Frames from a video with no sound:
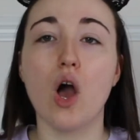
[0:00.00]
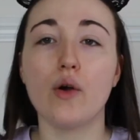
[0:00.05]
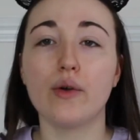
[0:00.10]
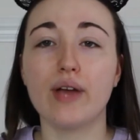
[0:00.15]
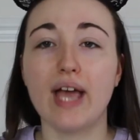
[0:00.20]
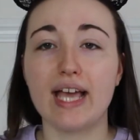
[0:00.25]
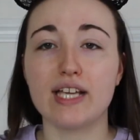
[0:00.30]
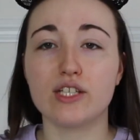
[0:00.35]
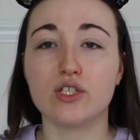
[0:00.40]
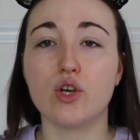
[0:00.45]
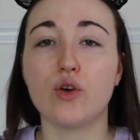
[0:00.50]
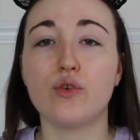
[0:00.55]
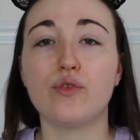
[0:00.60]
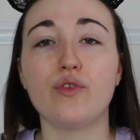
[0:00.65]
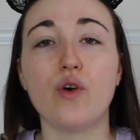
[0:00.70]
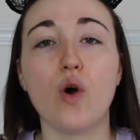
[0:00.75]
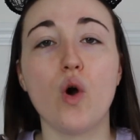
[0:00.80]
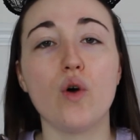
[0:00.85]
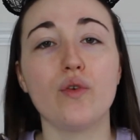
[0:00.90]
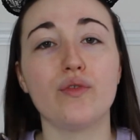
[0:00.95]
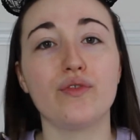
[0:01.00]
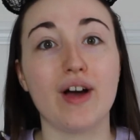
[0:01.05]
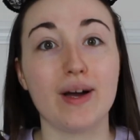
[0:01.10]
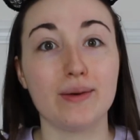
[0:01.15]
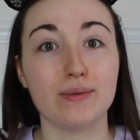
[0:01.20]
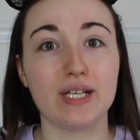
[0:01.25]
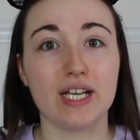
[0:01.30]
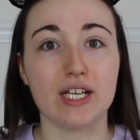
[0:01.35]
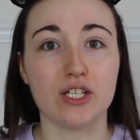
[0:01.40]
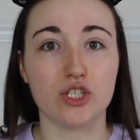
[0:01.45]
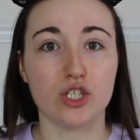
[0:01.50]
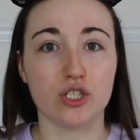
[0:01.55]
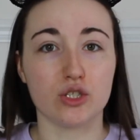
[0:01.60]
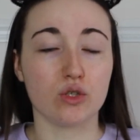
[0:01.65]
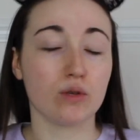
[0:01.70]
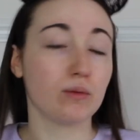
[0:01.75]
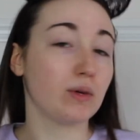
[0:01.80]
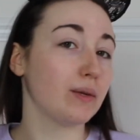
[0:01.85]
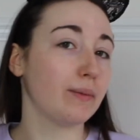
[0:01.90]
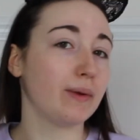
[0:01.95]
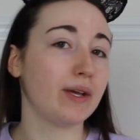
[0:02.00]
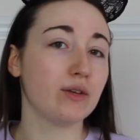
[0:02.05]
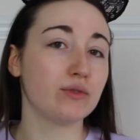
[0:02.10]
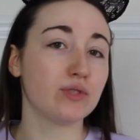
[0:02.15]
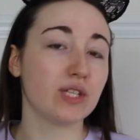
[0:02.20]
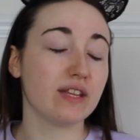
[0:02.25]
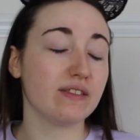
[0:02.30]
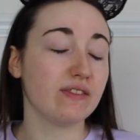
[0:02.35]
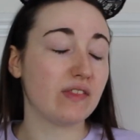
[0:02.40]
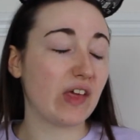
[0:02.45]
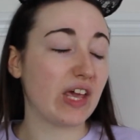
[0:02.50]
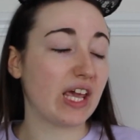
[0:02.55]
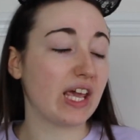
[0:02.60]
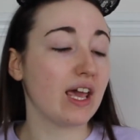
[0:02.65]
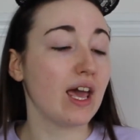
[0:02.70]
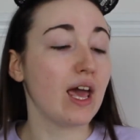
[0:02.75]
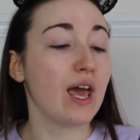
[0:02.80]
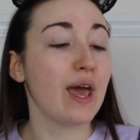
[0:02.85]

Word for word: Okay, so for foundation, so I'm going to be using the